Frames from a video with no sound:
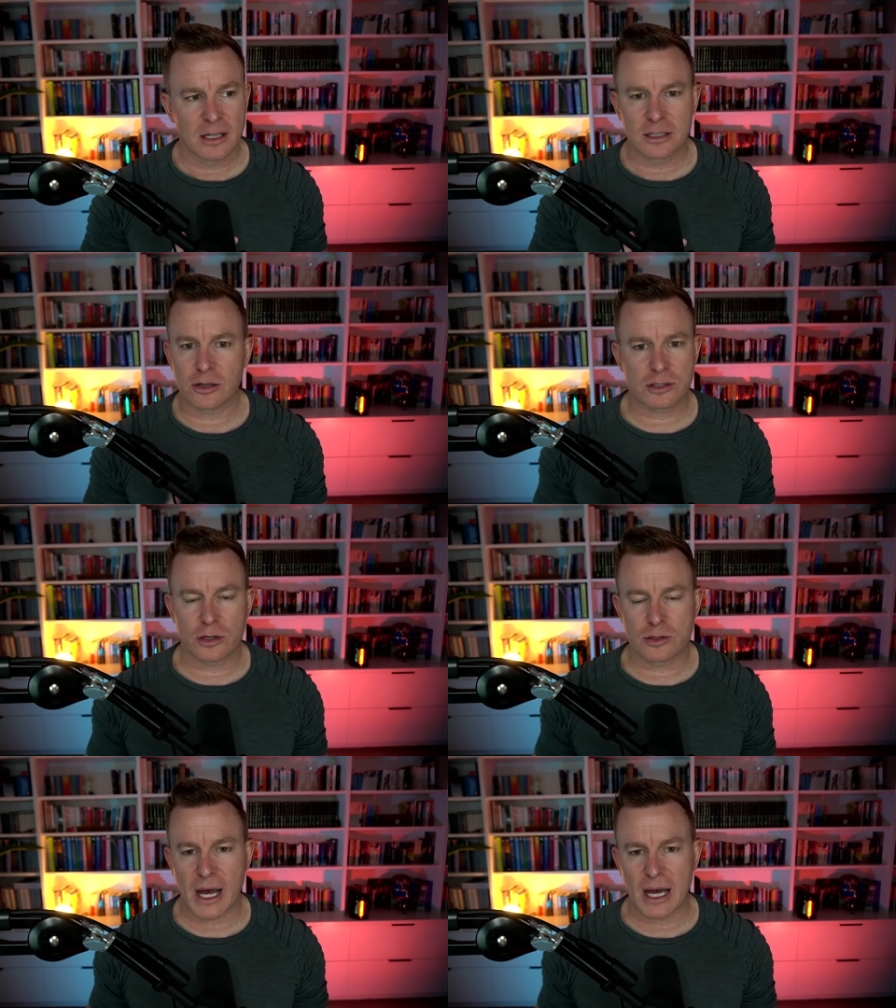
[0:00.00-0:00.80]
the doctor
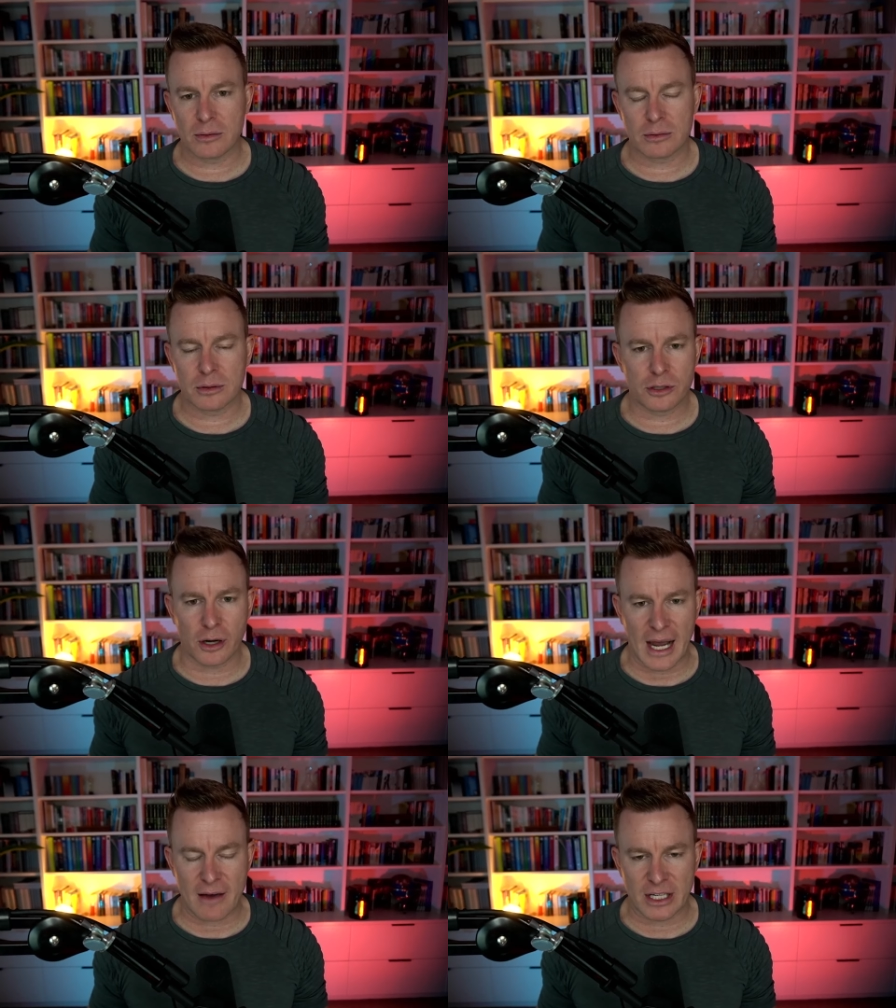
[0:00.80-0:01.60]
goes, but you don't
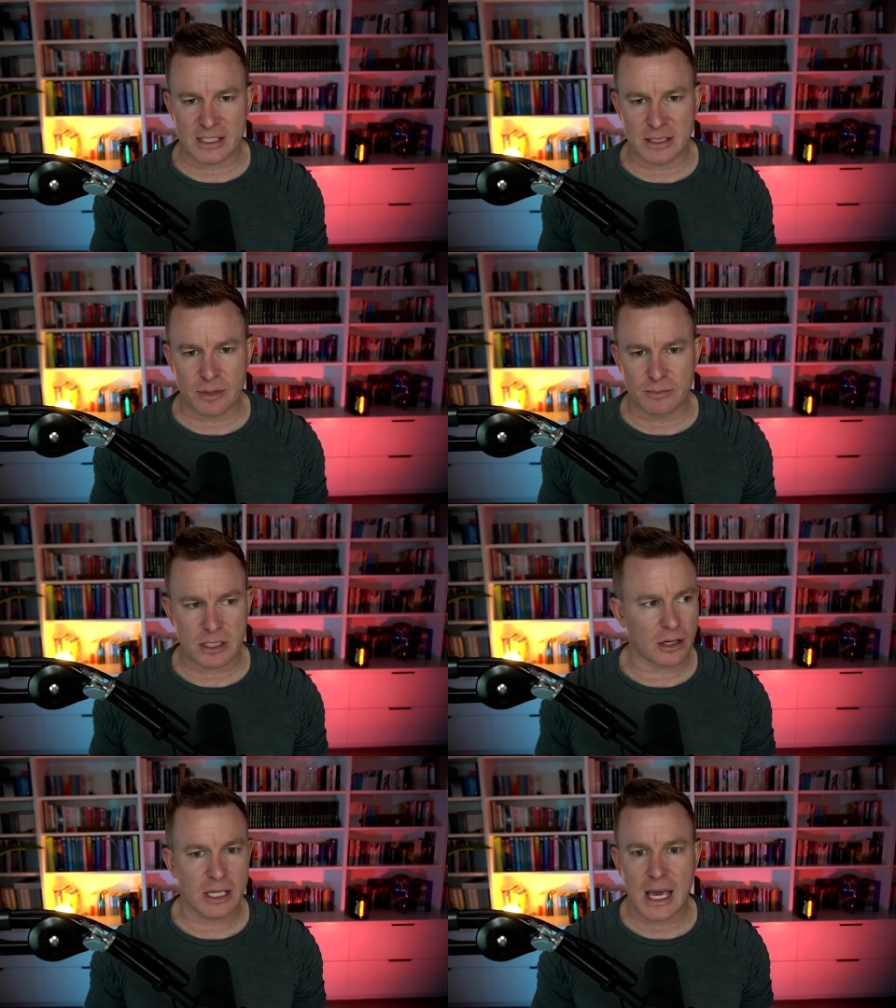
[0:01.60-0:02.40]
have any symptoms. And
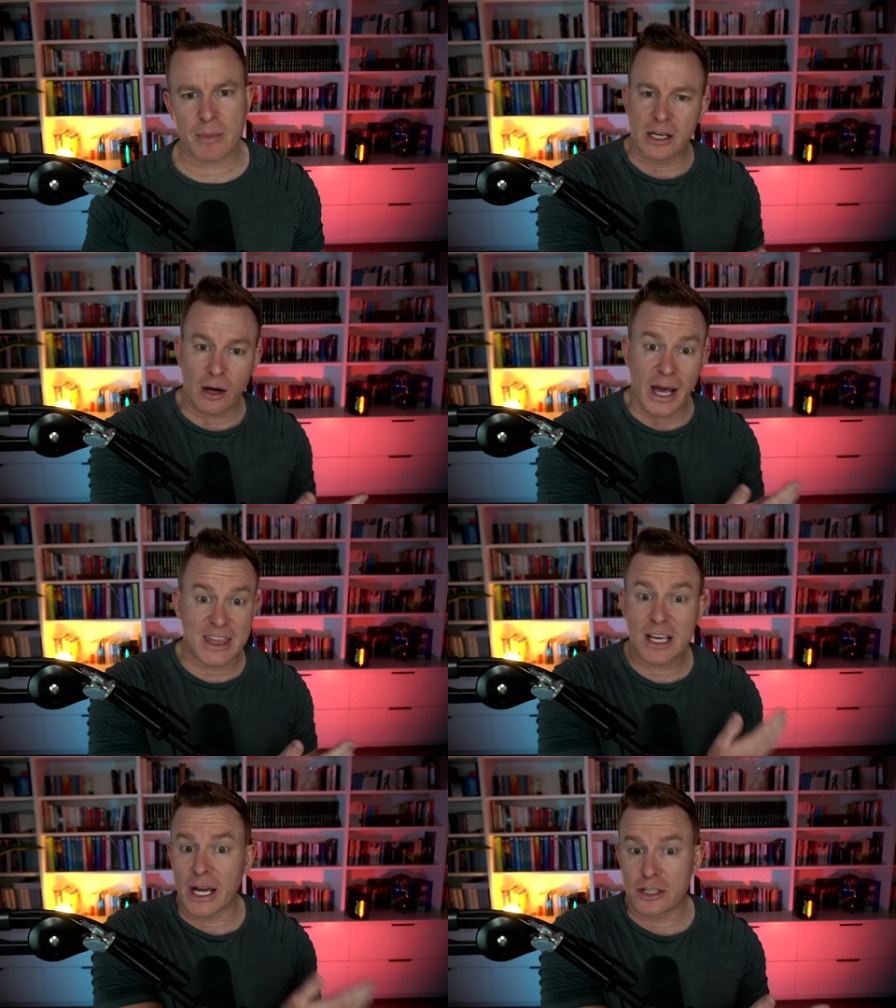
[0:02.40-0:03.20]
I go, yeah, but I
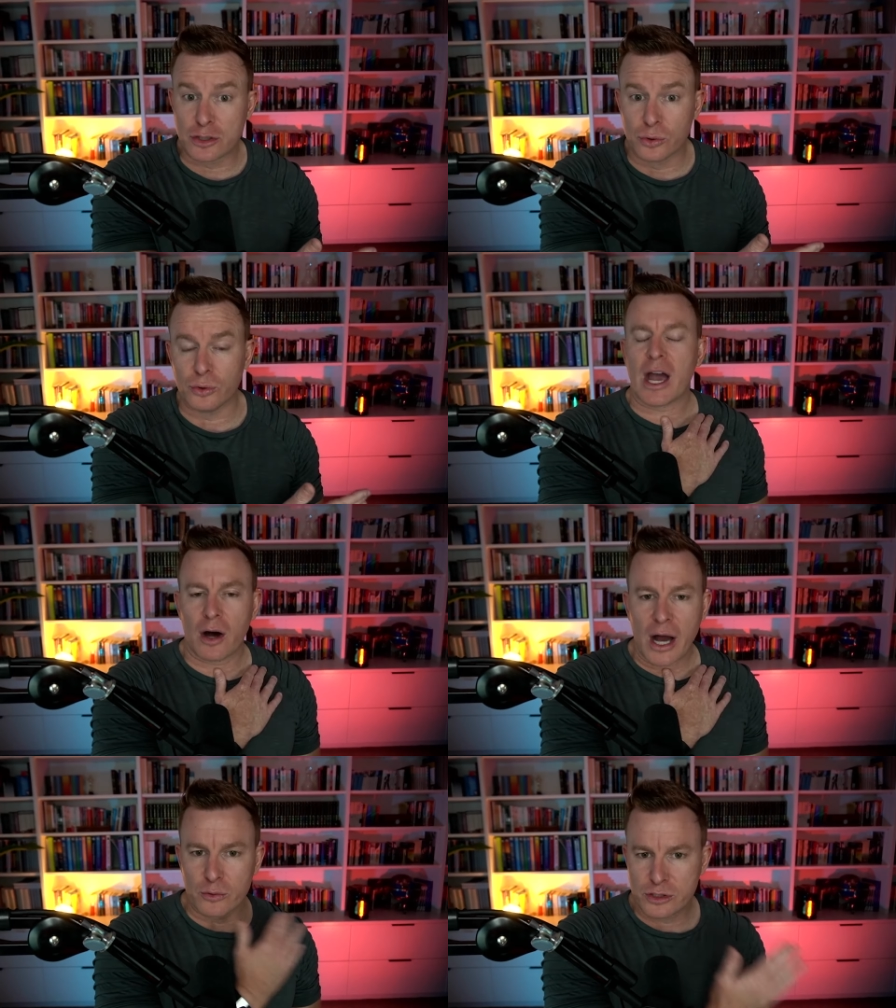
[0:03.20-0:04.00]
think I do.
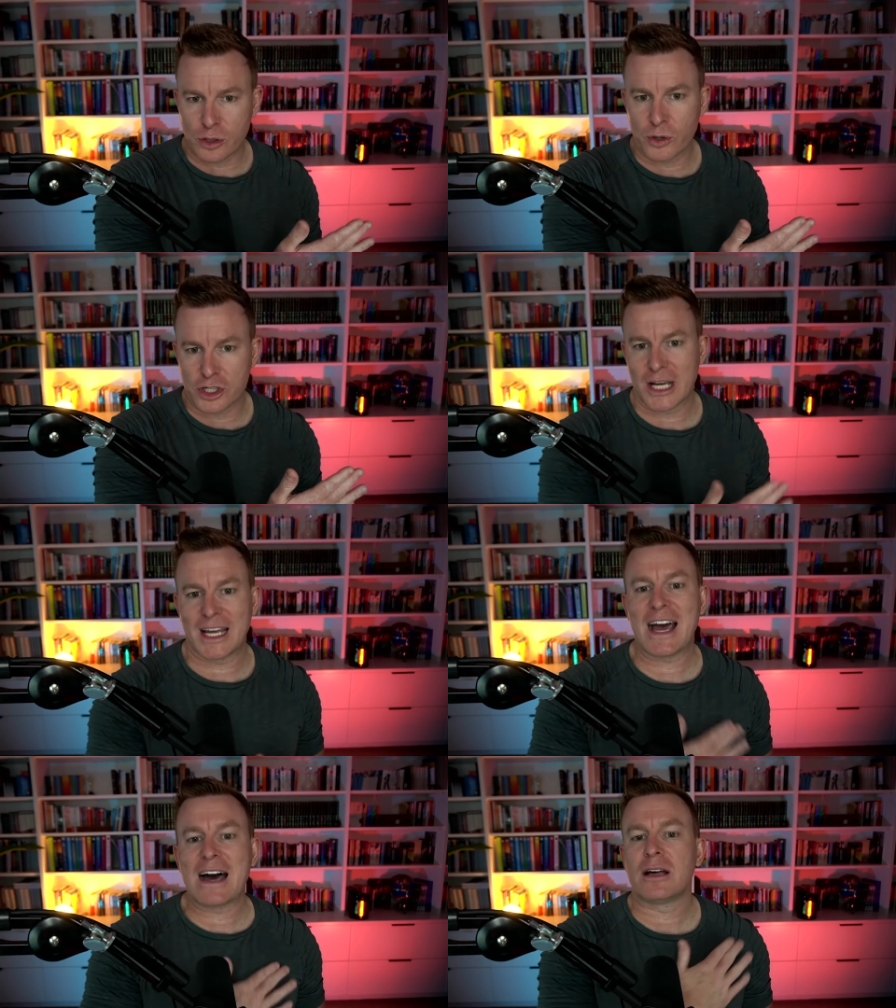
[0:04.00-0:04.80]
I also want to check it
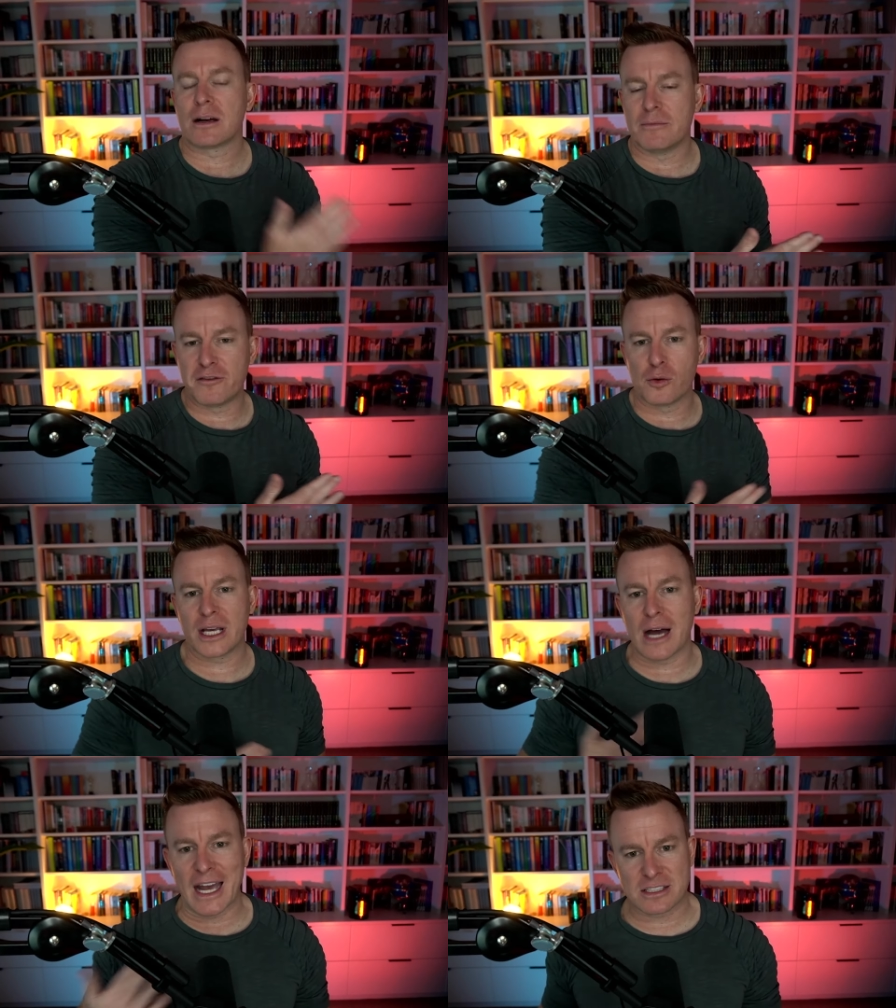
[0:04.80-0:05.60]
out. Like I'm 40,
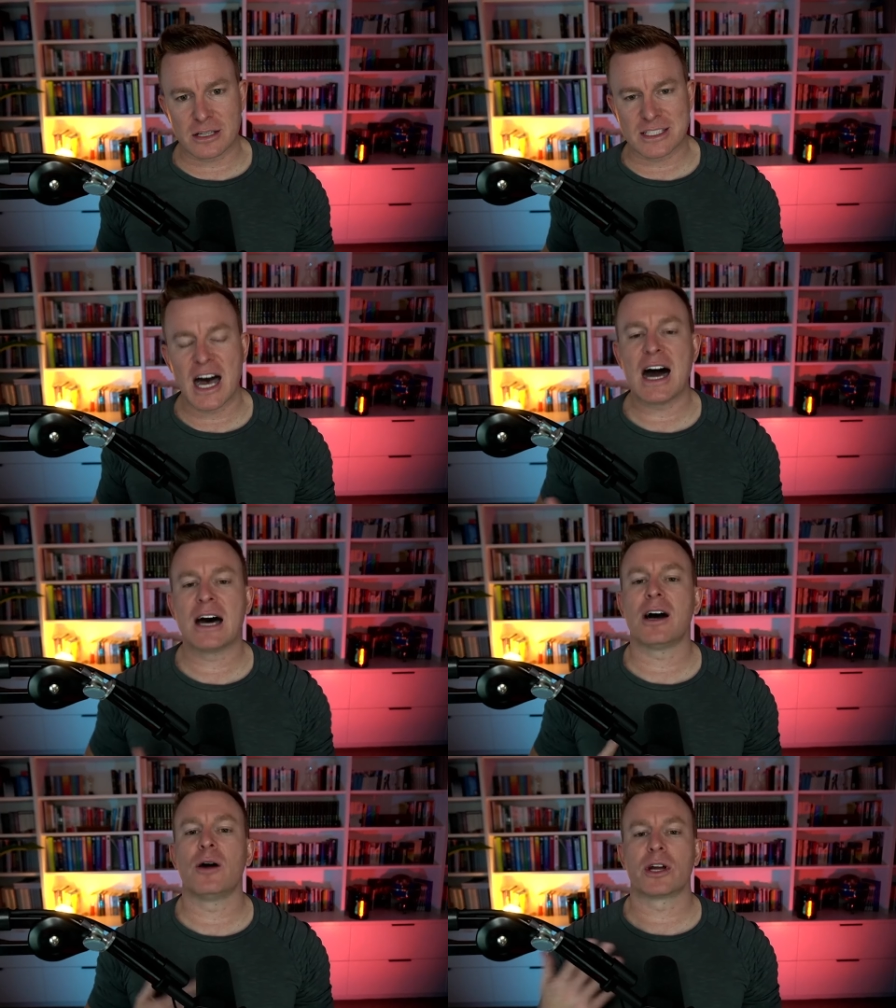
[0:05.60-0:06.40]
I exercise hard.
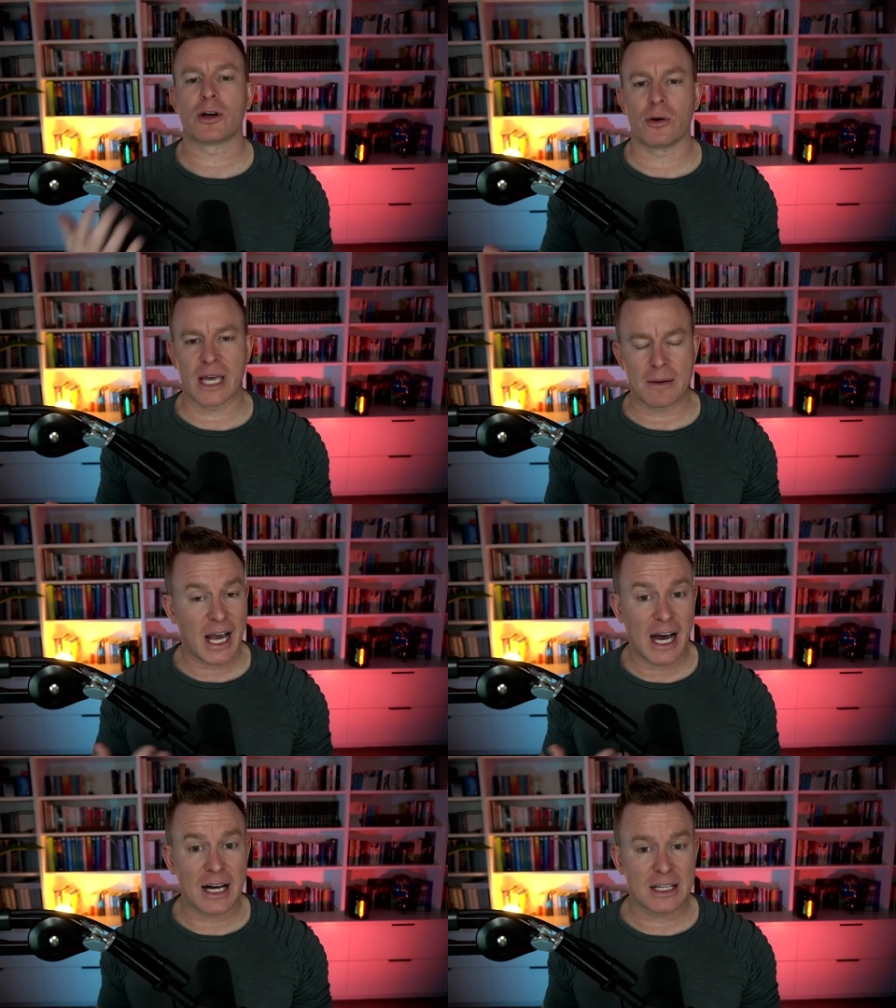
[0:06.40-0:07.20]
I want to go and get my
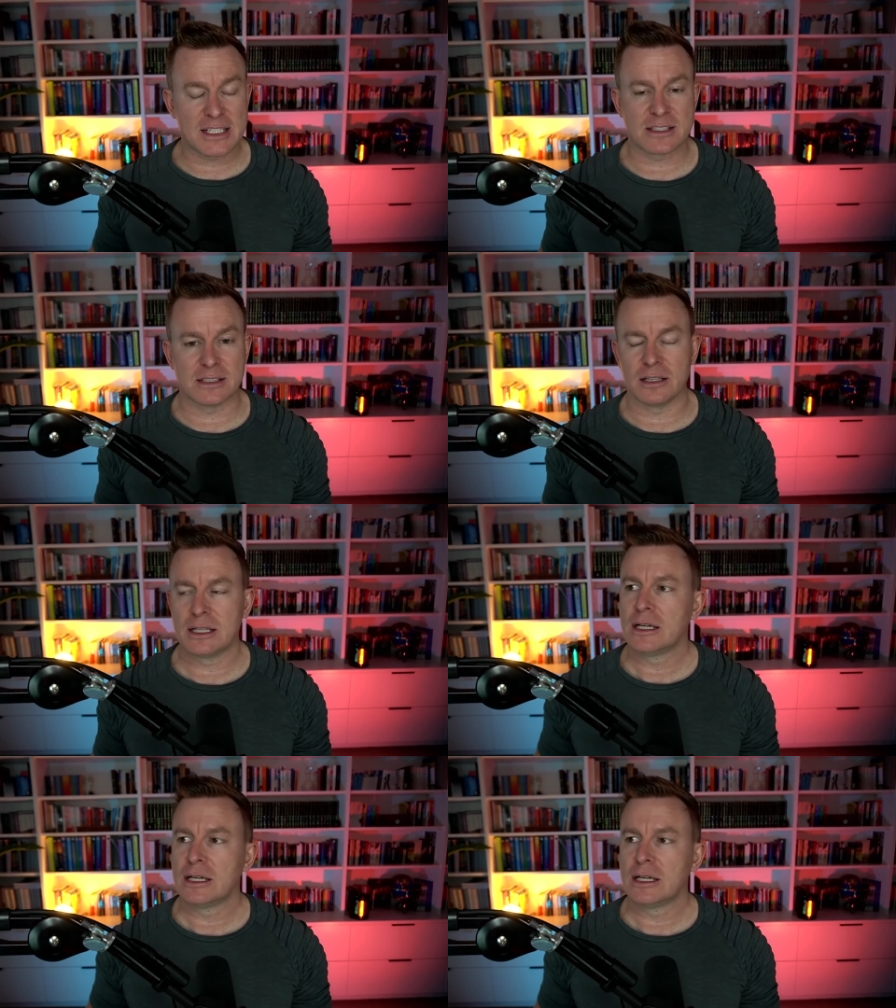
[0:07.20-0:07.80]
heart tested.